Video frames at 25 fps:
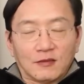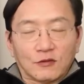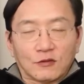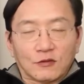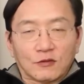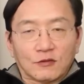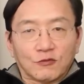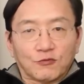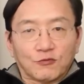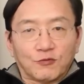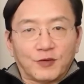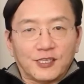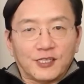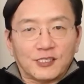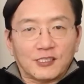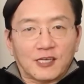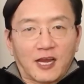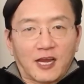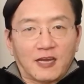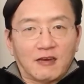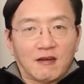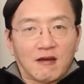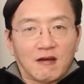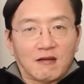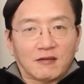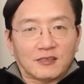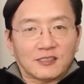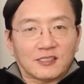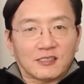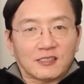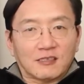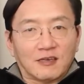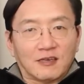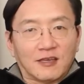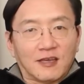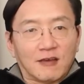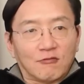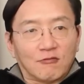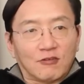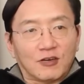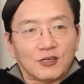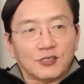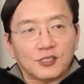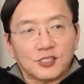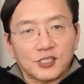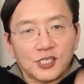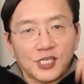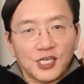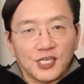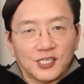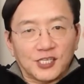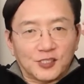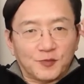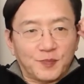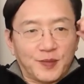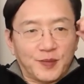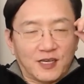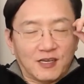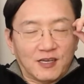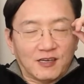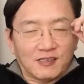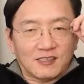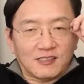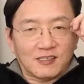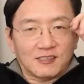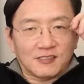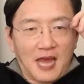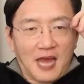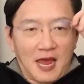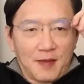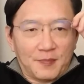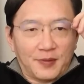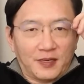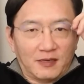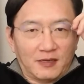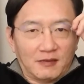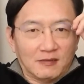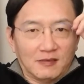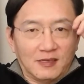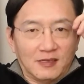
The reason I know it's going to get worse is because it's happened.